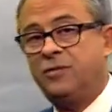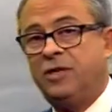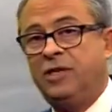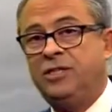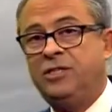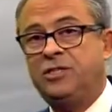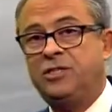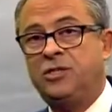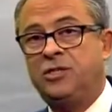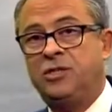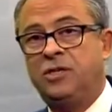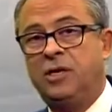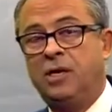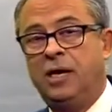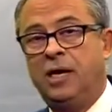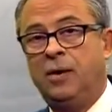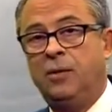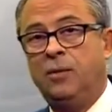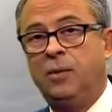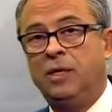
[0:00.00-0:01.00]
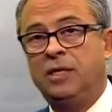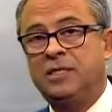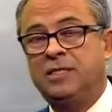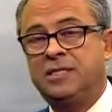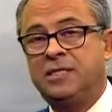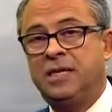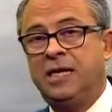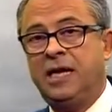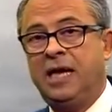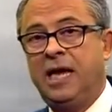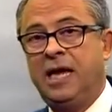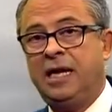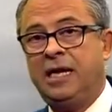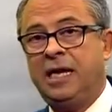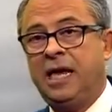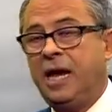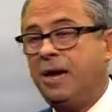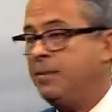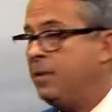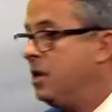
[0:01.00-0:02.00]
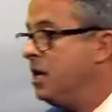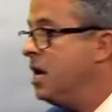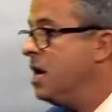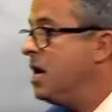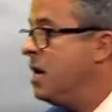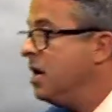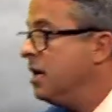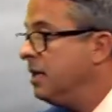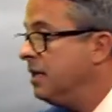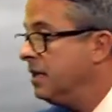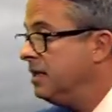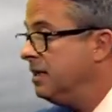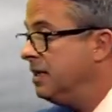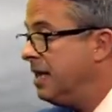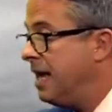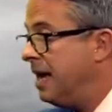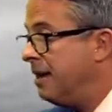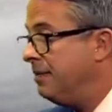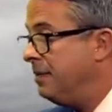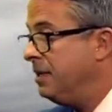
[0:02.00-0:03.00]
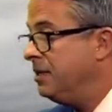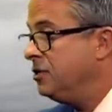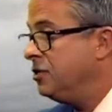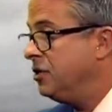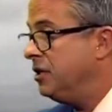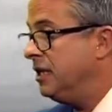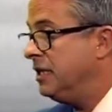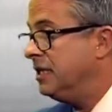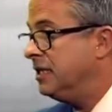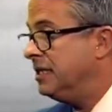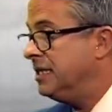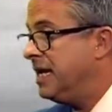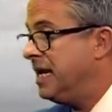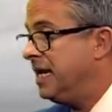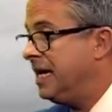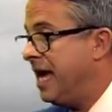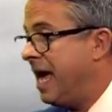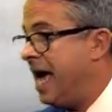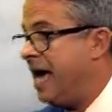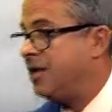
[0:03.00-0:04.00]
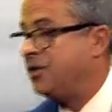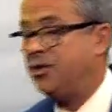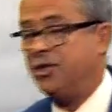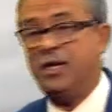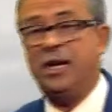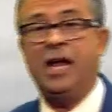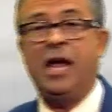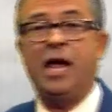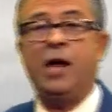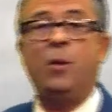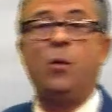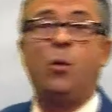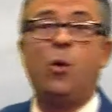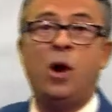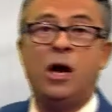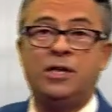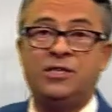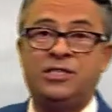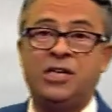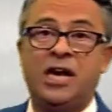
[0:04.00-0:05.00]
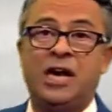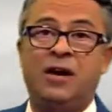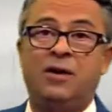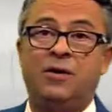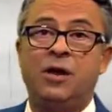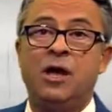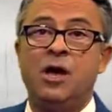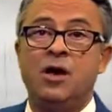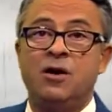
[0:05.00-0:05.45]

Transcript: for eastern Willacy and Cameron. That means you need to take action and watch out